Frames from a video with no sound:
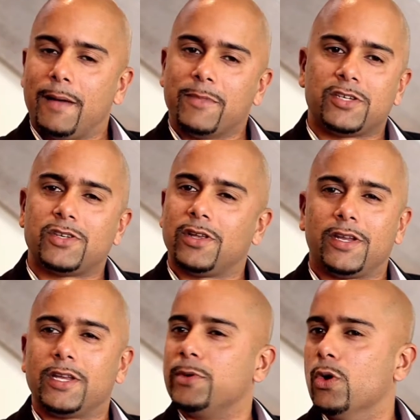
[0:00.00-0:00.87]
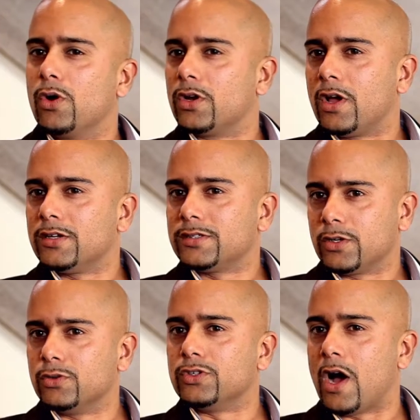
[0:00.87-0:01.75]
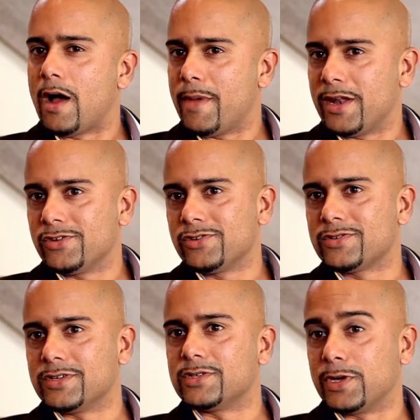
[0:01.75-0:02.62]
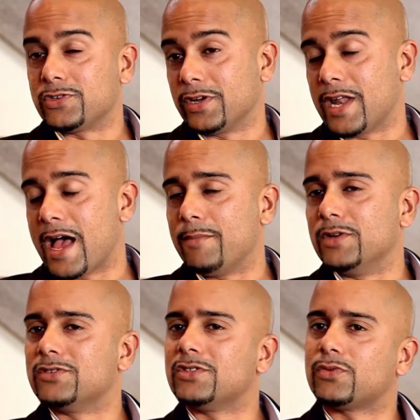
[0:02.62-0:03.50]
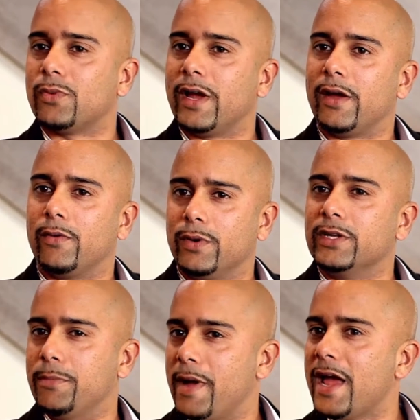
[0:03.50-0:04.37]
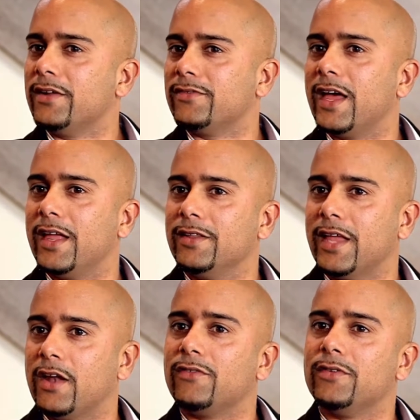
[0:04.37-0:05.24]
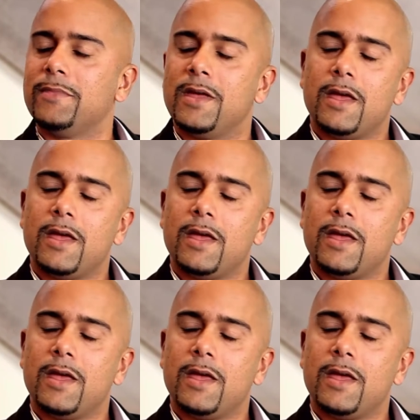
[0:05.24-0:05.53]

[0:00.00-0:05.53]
They certainly need to be organised and good time managers, especially in our business where we demand that of them.